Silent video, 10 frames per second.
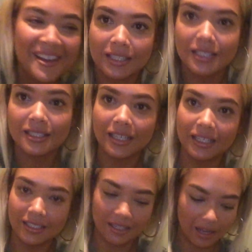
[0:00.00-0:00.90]
This
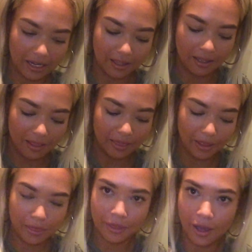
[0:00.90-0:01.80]
is like
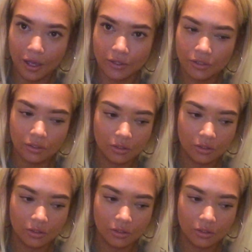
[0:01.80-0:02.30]
the third